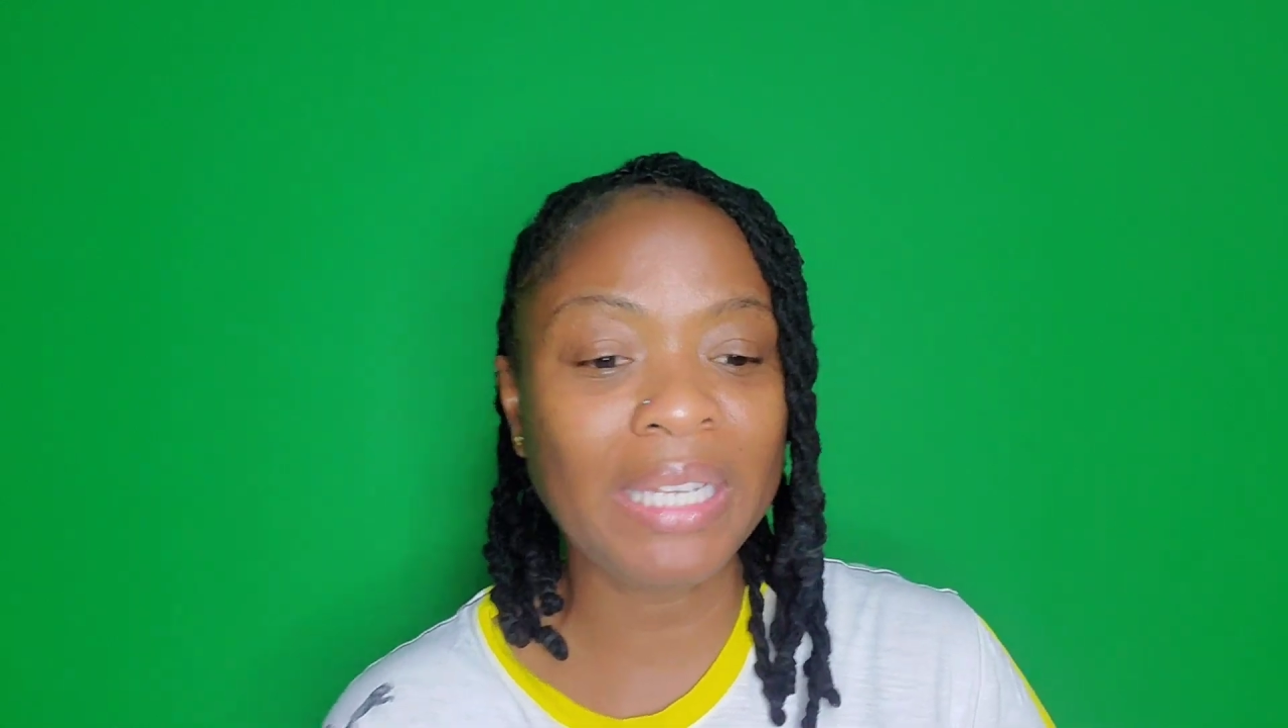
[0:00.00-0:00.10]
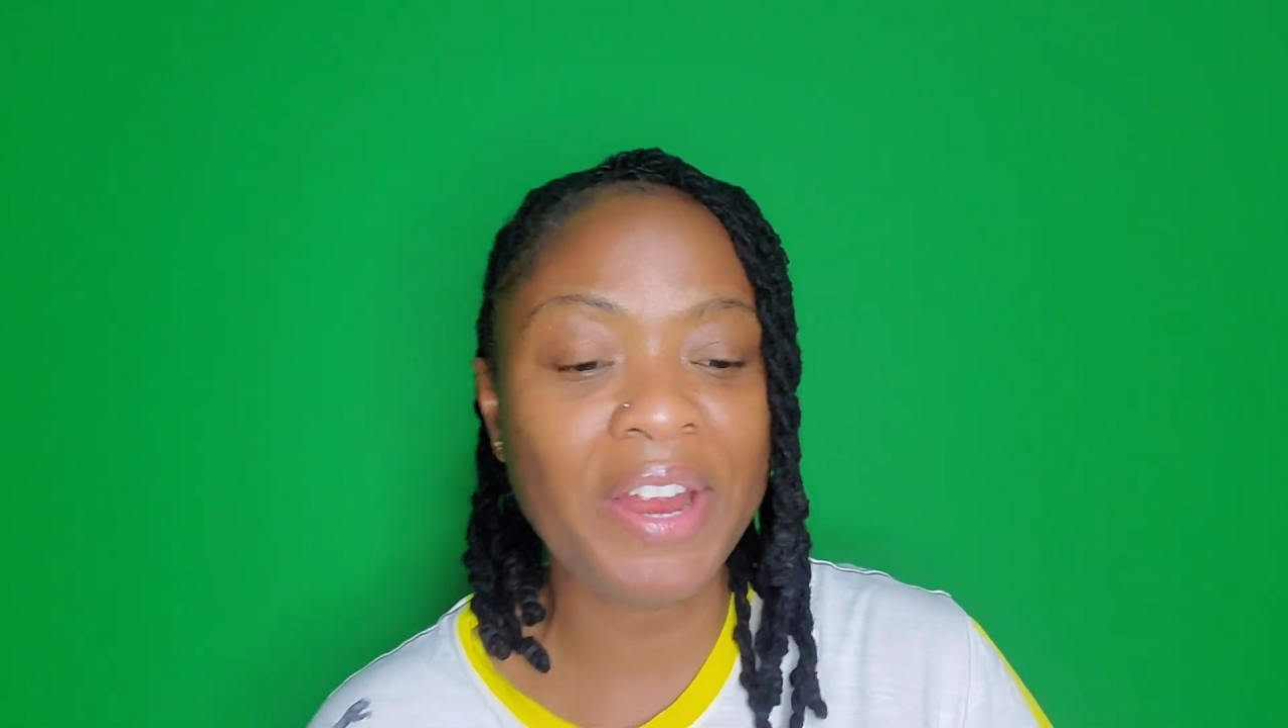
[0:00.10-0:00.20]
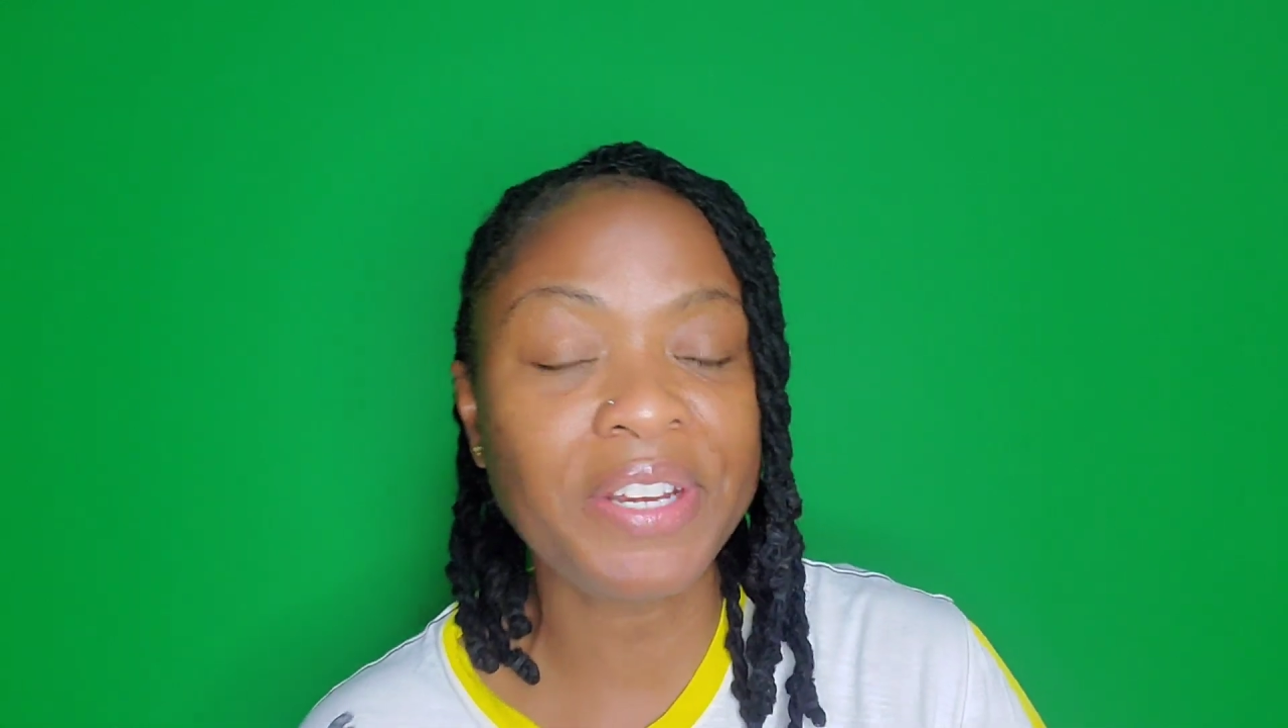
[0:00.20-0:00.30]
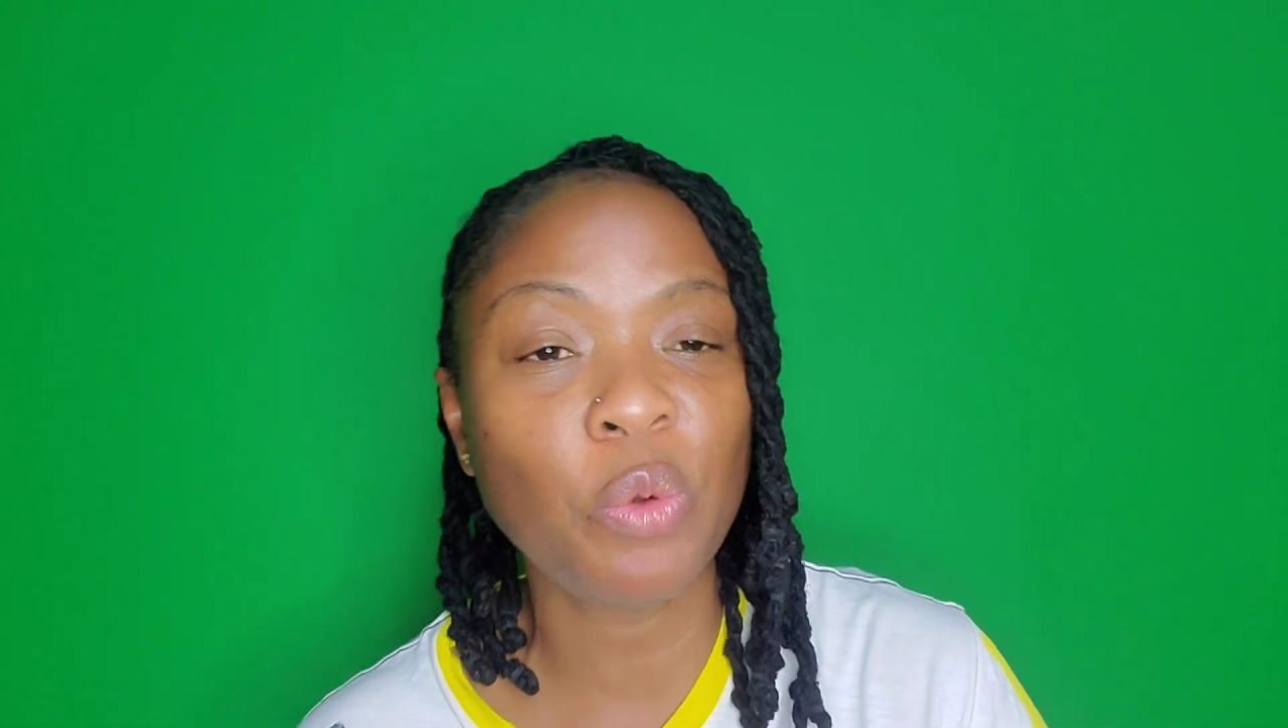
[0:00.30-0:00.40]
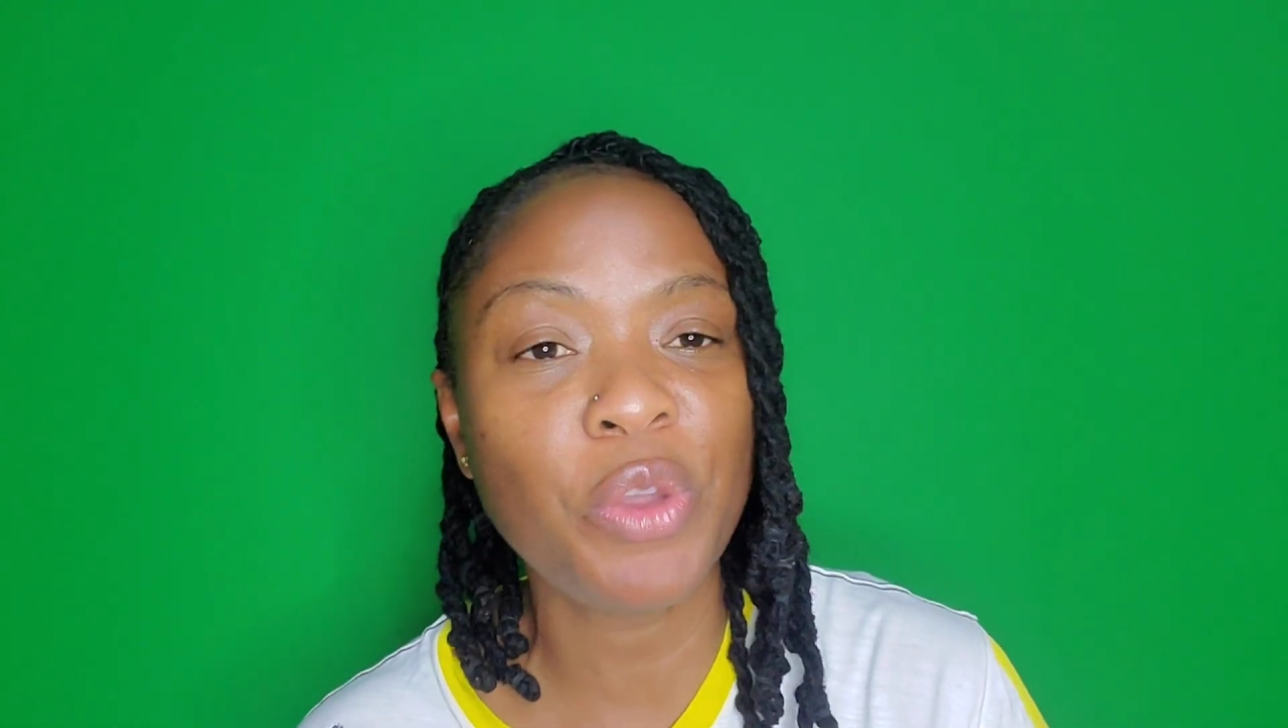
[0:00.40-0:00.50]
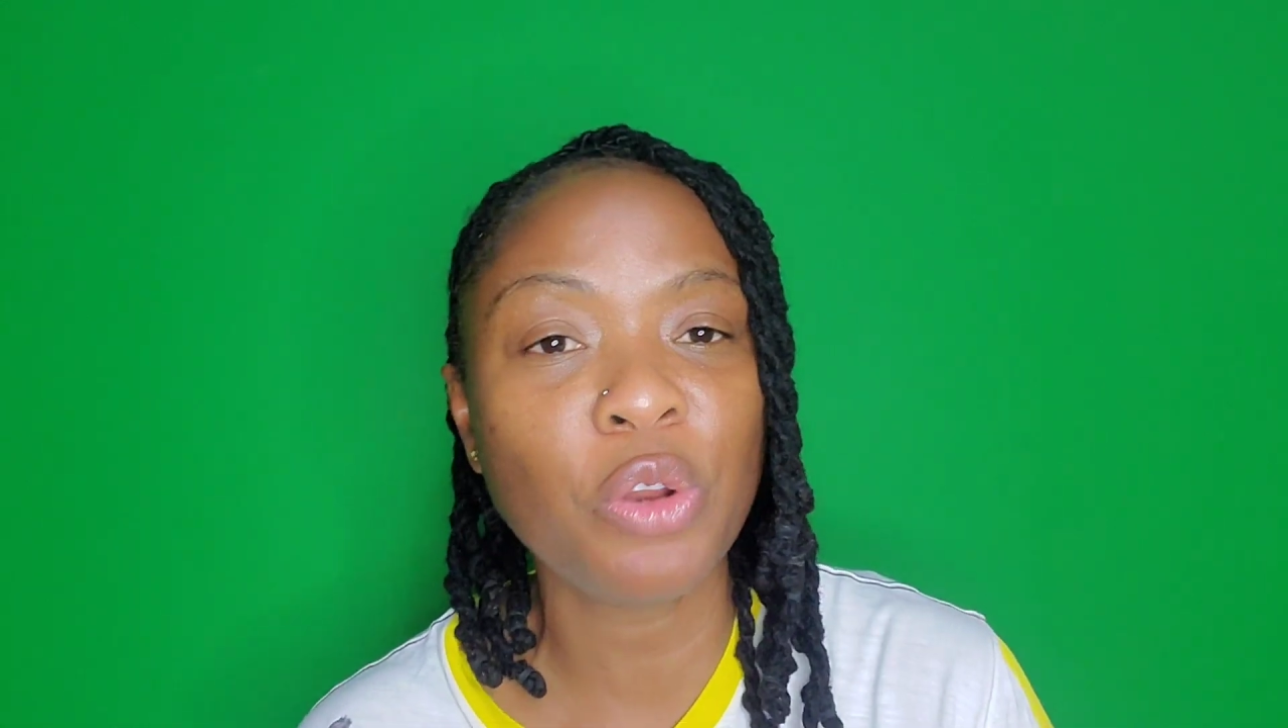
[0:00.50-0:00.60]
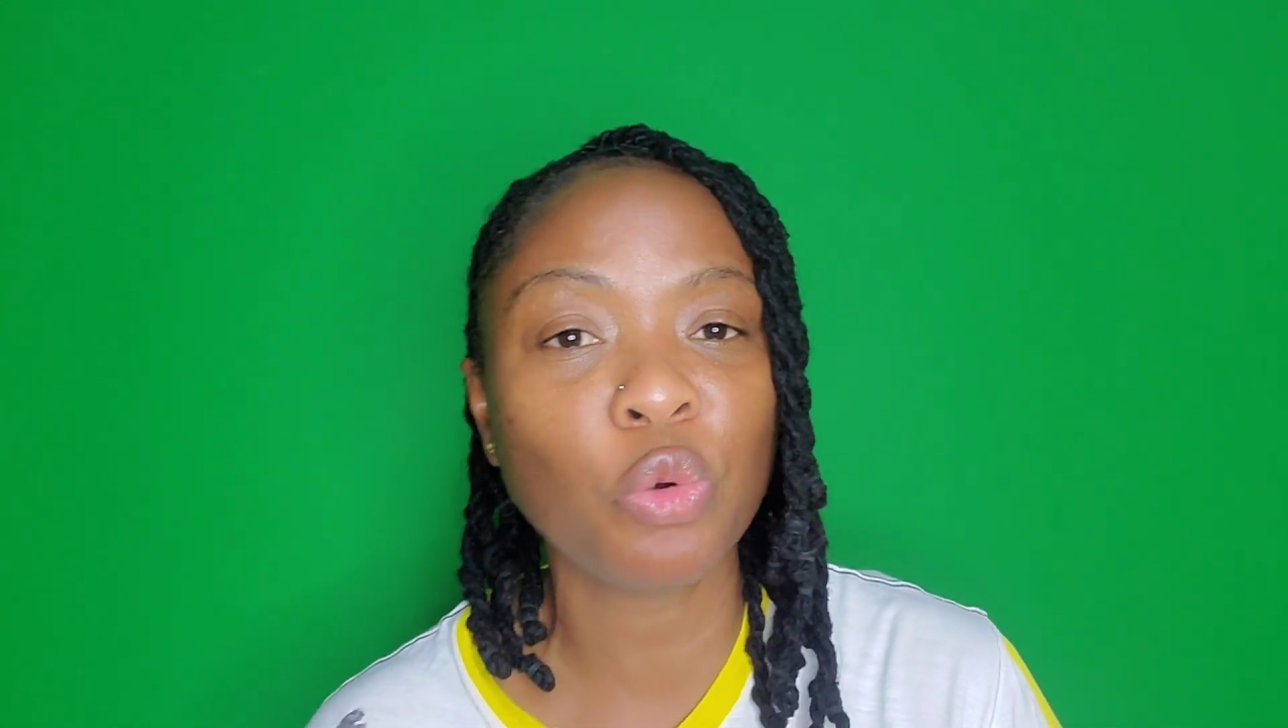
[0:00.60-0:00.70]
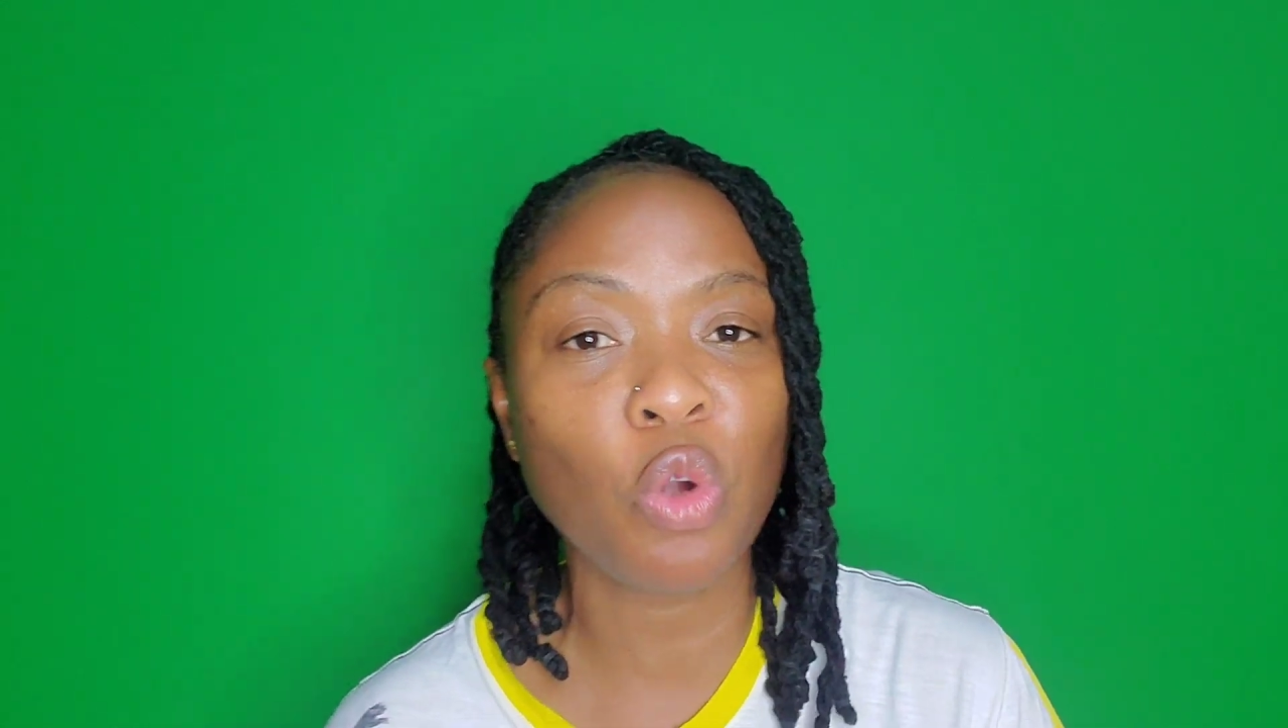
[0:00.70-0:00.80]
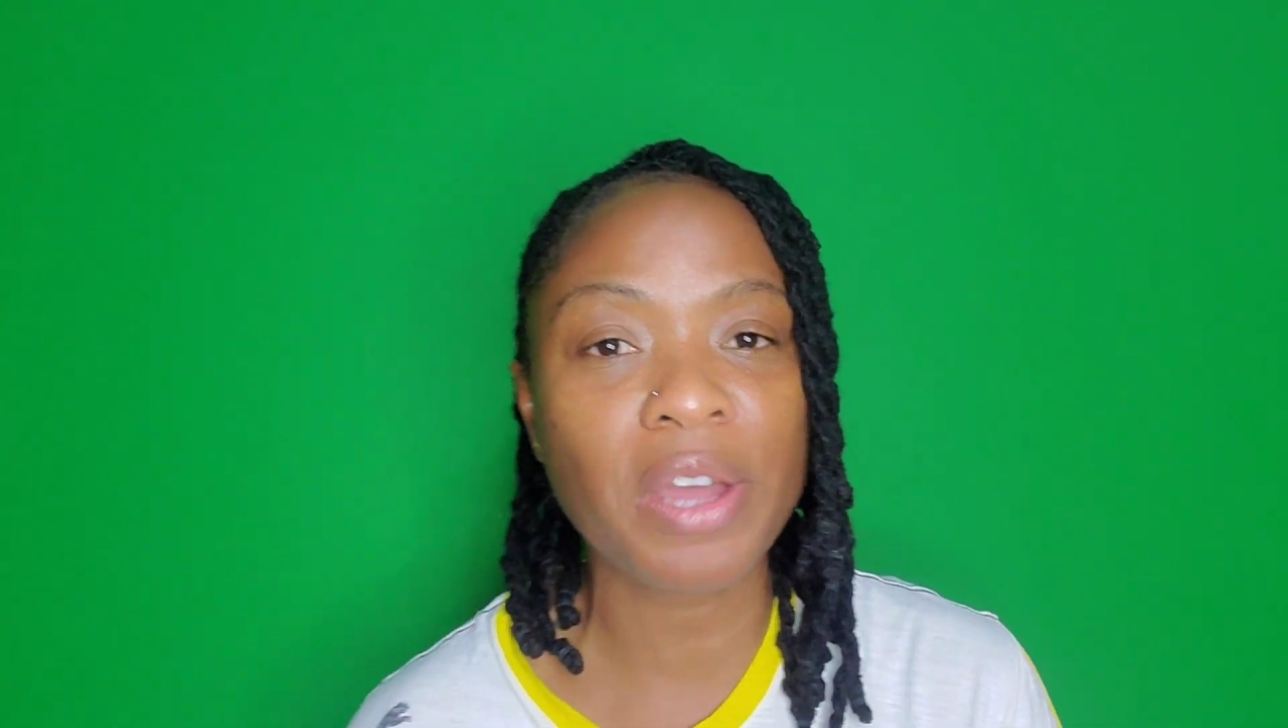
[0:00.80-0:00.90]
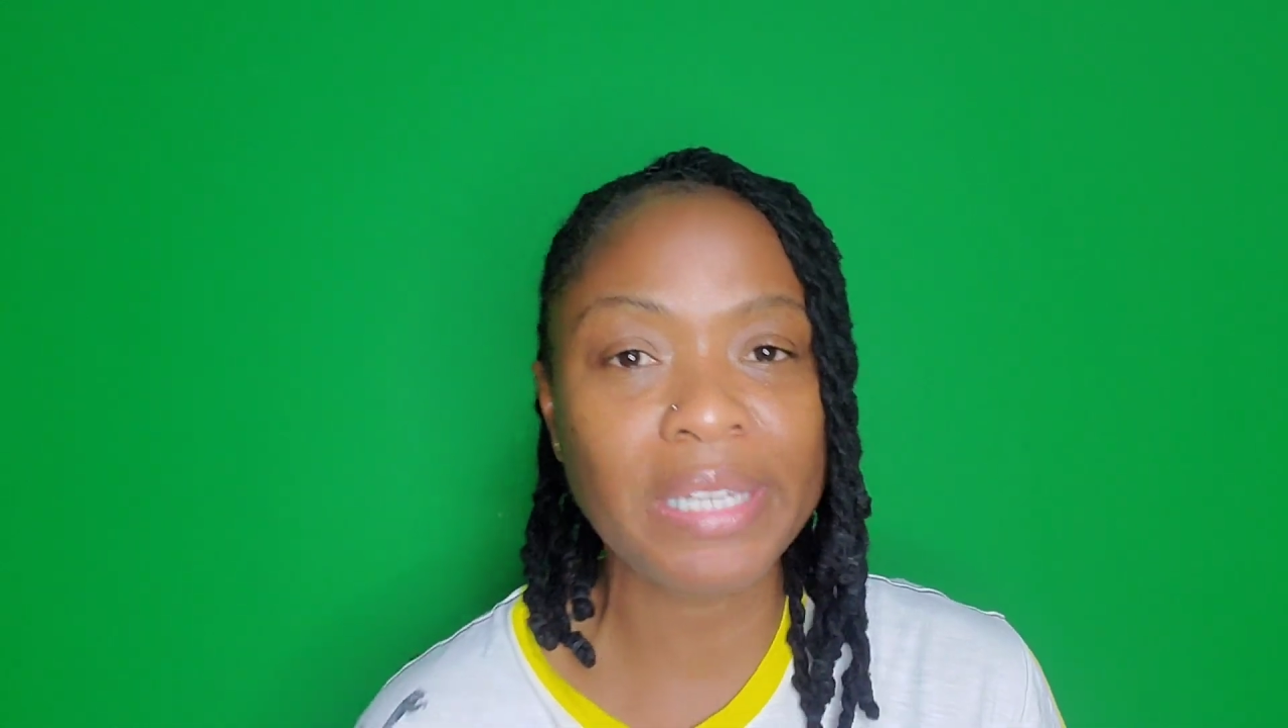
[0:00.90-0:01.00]
clearing the way to
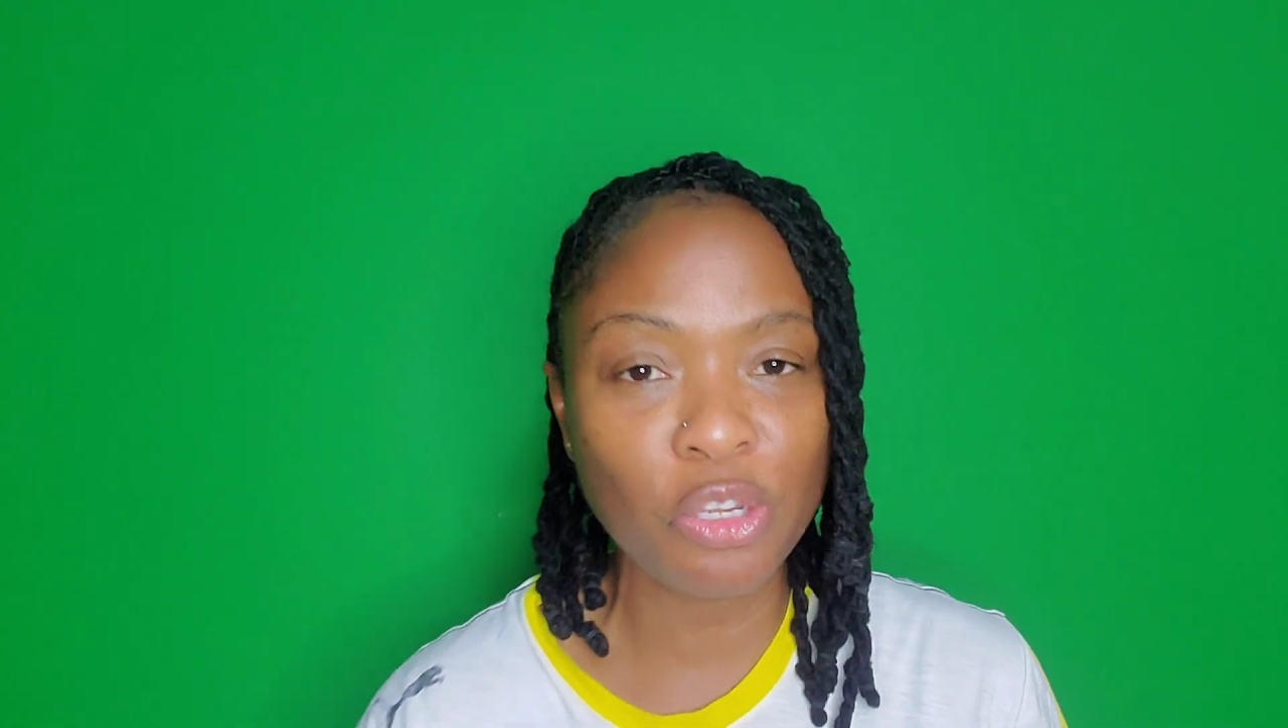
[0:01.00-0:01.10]
cross,